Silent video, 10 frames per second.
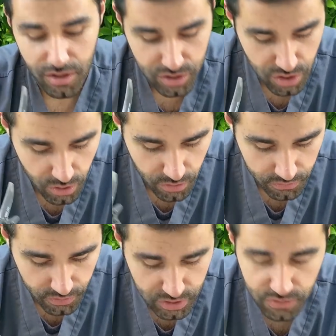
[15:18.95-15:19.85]
So
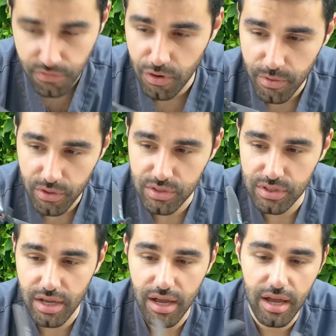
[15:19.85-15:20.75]
first and
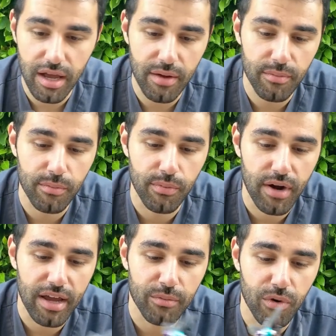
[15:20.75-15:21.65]
foremost,
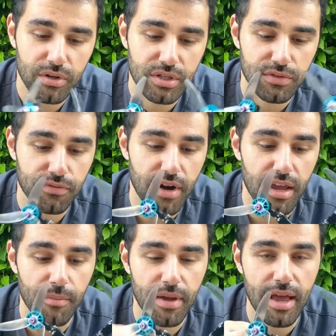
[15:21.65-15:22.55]
Brian Morris's frame,